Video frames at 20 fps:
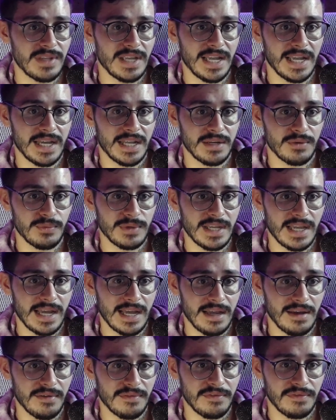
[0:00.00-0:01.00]
And we
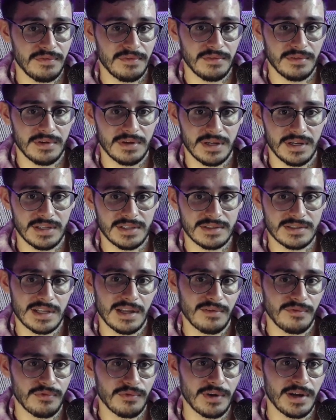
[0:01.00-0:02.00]
have, it's
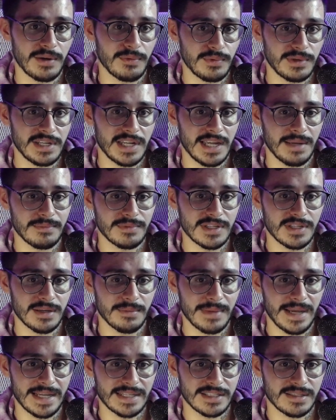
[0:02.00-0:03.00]
not Fred, we named
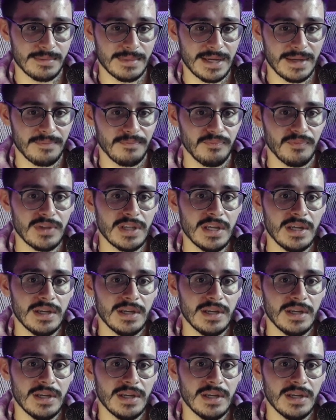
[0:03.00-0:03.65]
him EstMate.